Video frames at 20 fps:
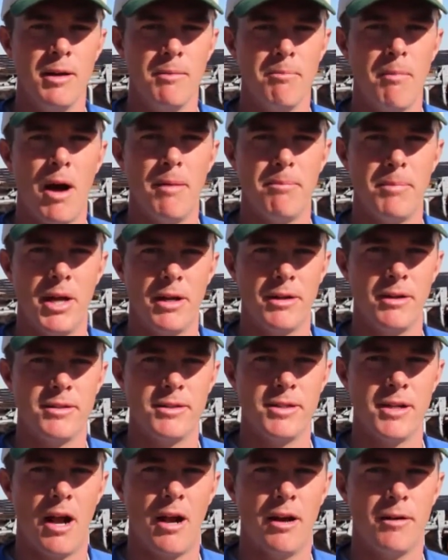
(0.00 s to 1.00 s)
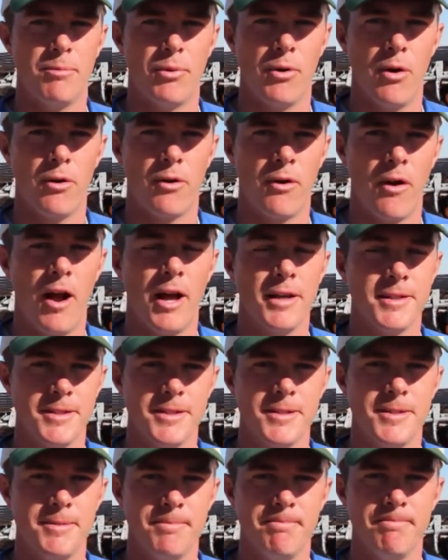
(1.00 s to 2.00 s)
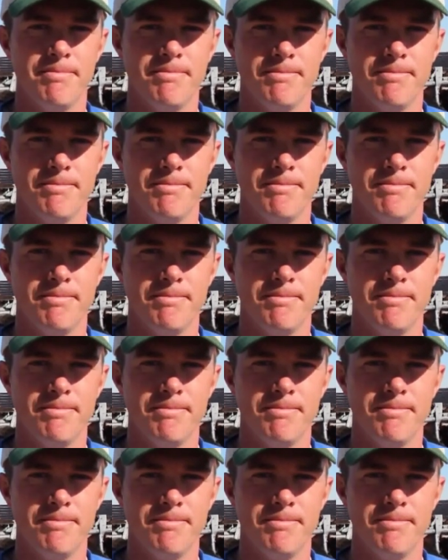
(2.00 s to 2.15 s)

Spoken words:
Montbéliard sired ProCrosses.